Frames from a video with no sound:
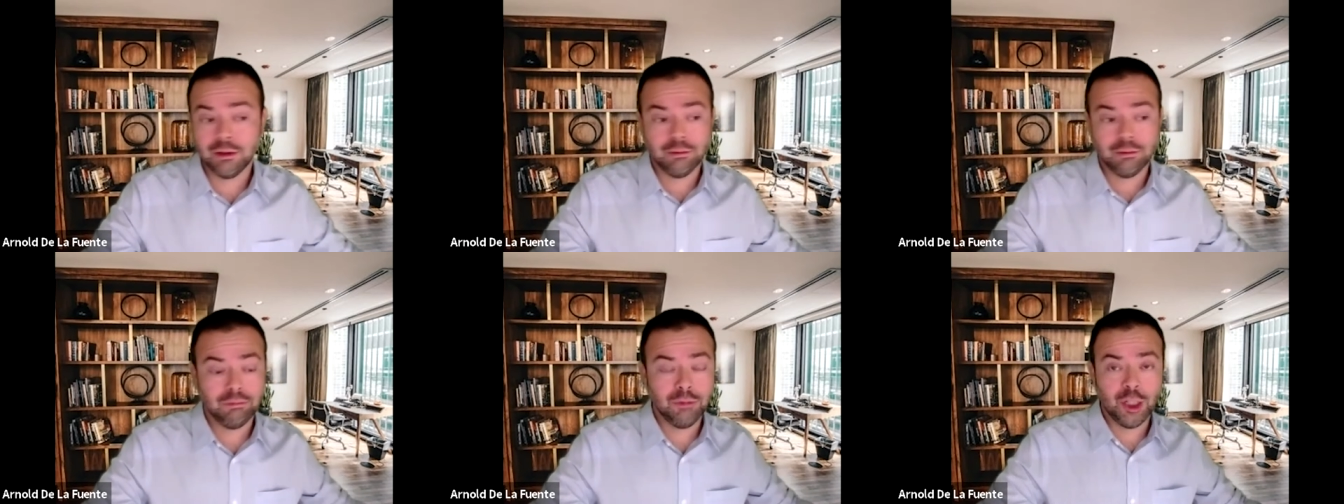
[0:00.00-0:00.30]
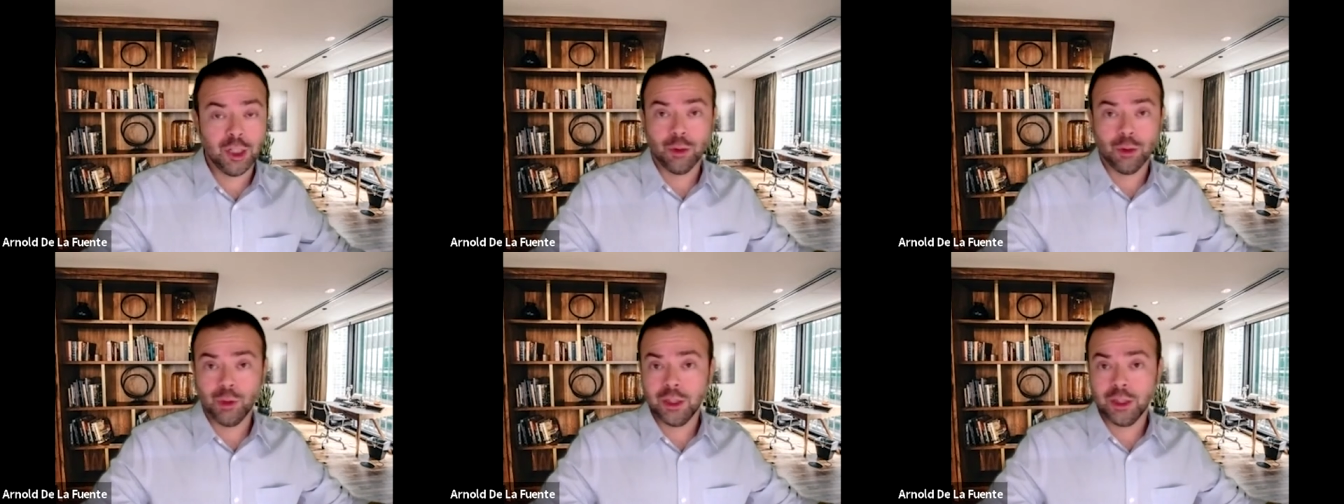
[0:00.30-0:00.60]
you
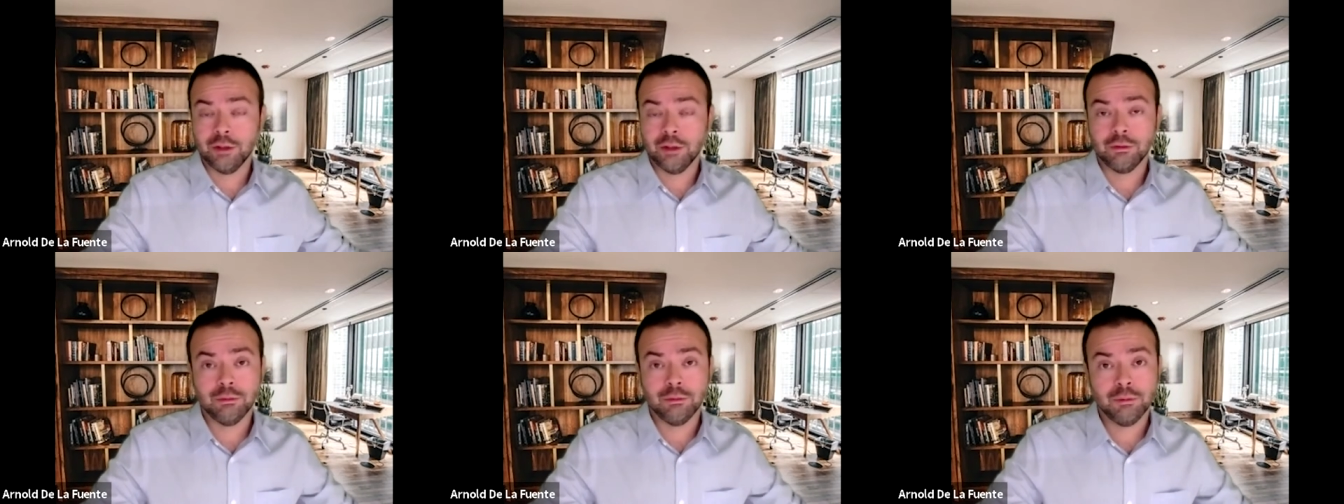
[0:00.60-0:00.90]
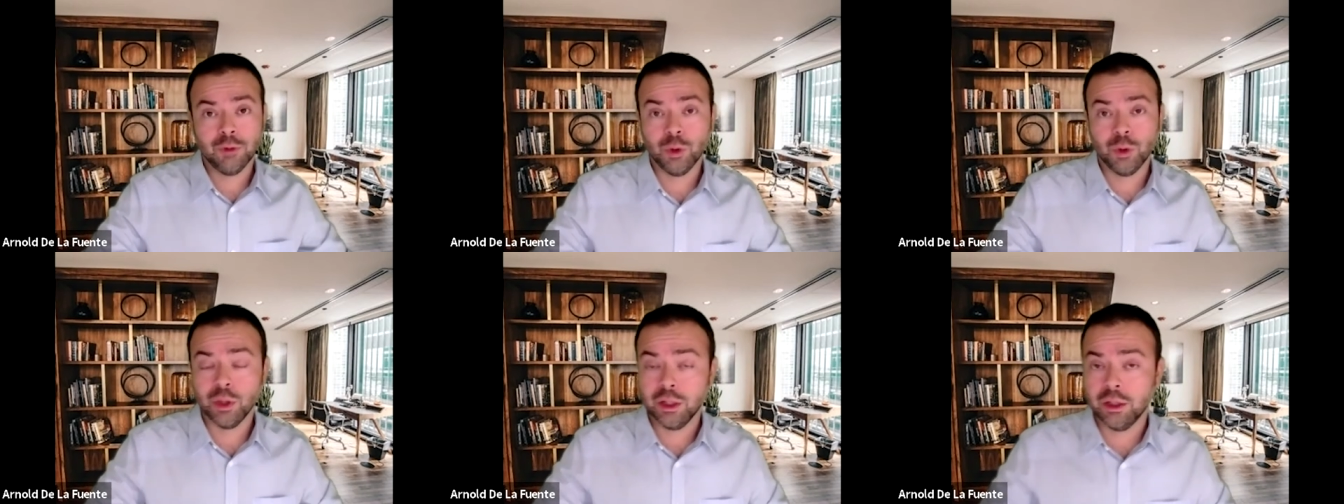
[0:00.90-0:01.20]
know, with their
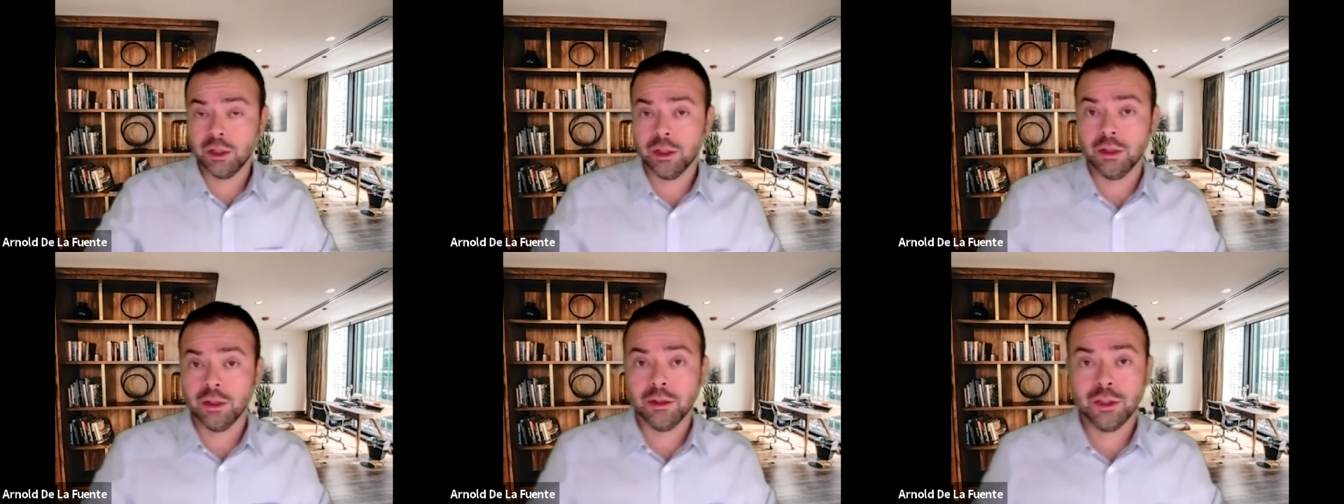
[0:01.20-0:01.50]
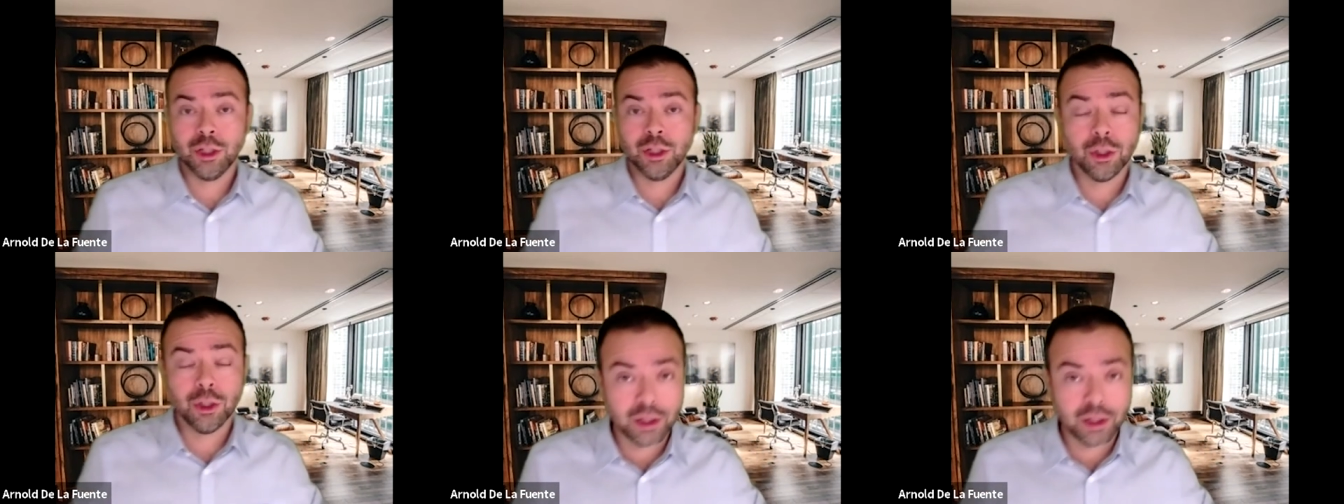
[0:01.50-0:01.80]
with their
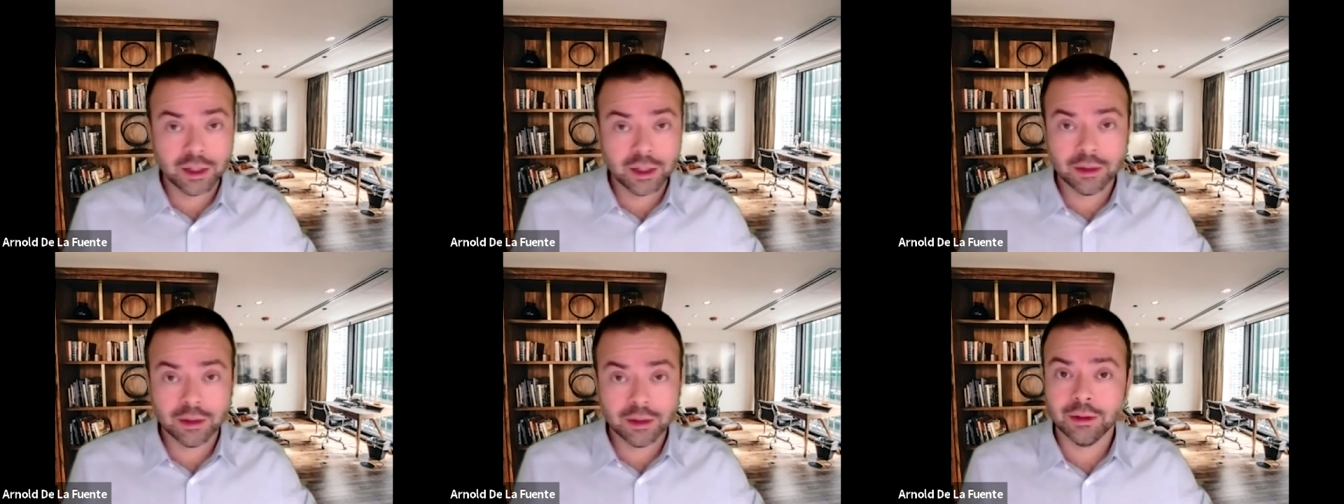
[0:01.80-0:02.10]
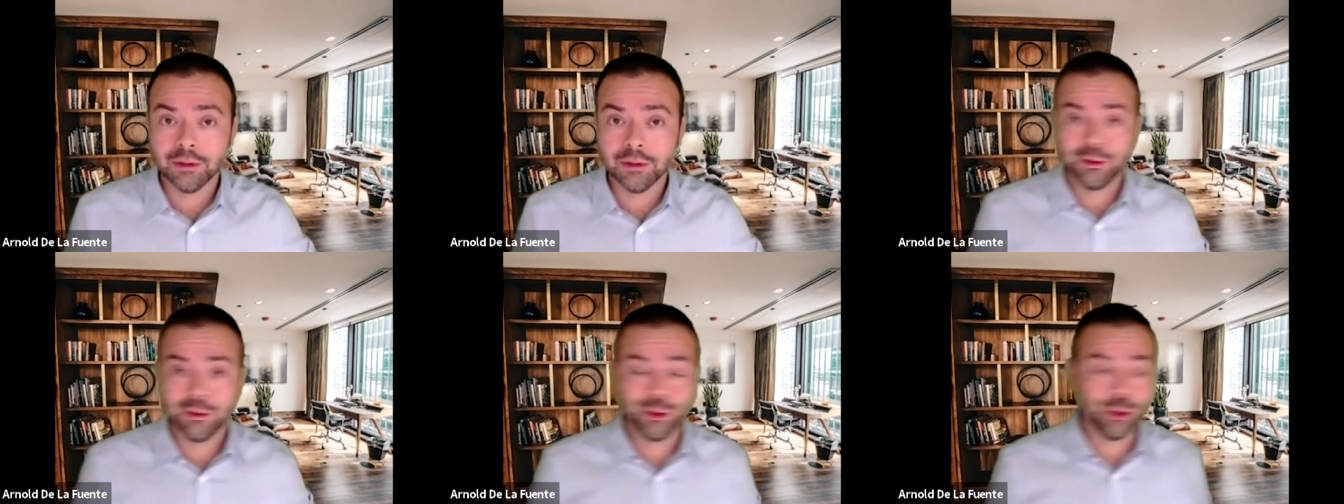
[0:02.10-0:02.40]

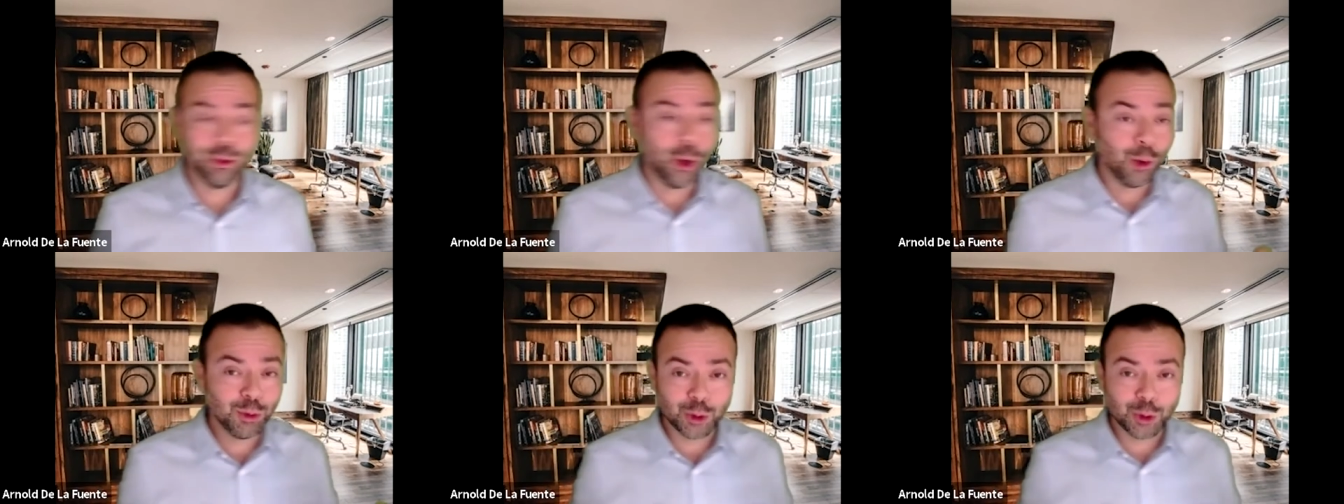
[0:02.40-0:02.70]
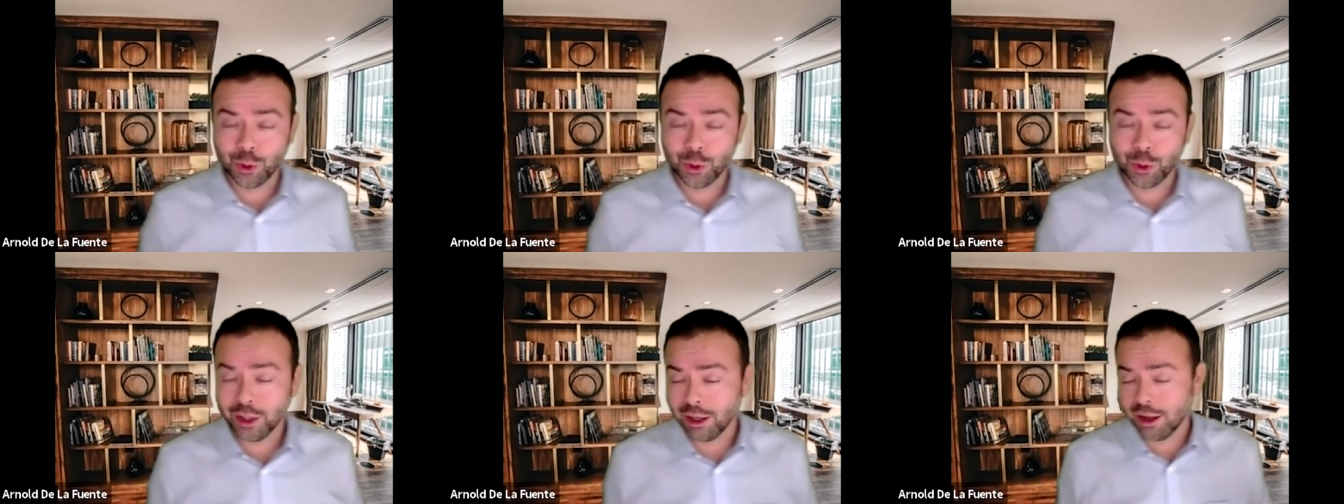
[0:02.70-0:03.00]
children,
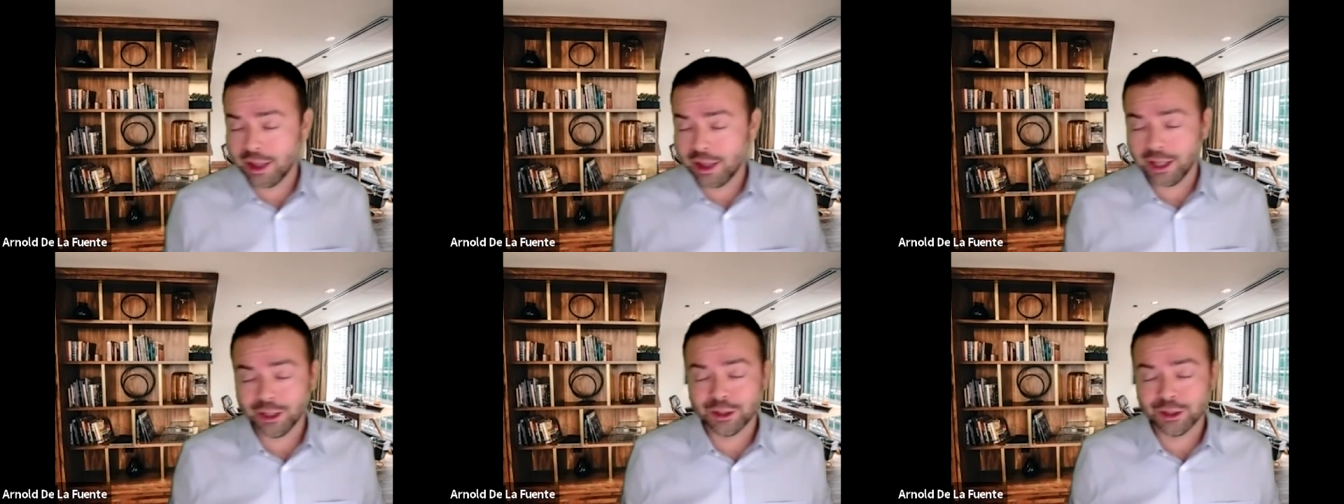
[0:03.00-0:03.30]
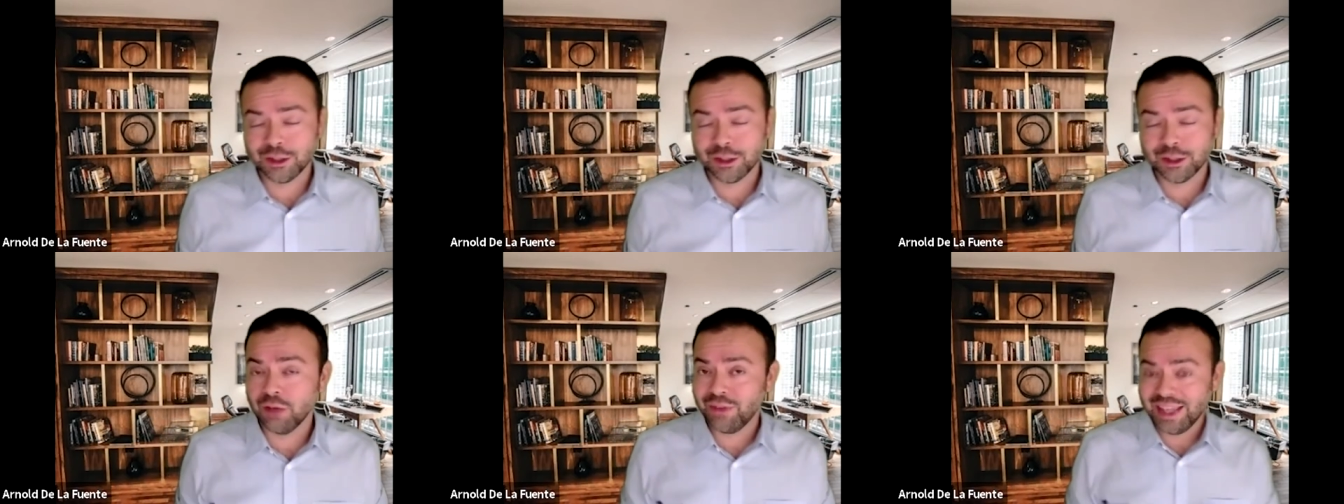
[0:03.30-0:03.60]
homeschooling, all that good
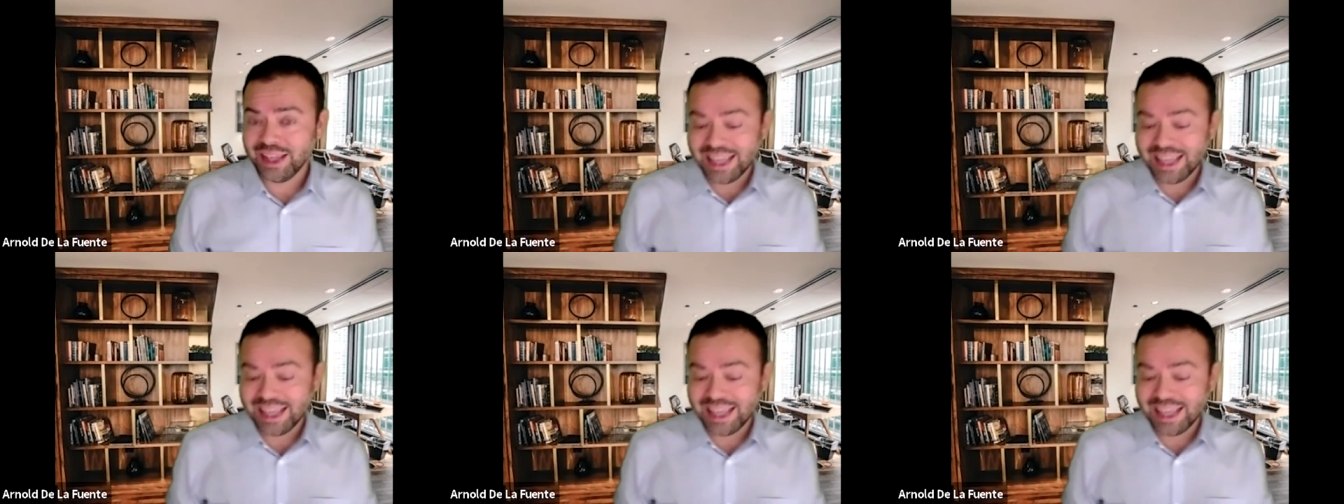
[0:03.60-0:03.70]
stuff.